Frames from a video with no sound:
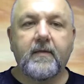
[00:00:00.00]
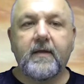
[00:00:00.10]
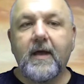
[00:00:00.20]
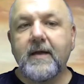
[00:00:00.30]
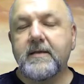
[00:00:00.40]

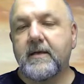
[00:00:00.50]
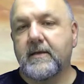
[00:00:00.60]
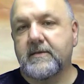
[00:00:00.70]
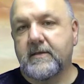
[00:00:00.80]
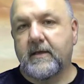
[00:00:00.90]
The idea
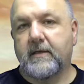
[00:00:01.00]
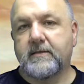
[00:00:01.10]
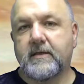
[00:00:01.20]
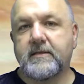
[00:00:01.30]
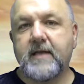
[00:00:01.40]
is
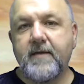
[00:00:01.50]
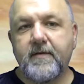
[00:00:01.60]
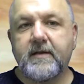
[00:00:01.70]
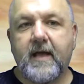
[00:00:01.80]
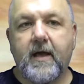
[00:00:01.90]
this: as
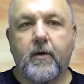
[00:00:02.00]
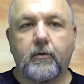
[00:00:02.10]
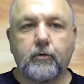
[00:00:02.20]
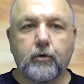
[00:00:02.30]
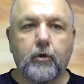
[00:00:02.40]
David
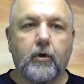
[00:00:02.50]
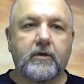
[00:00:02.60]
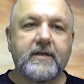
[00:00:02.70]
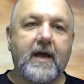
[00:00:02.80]
now looks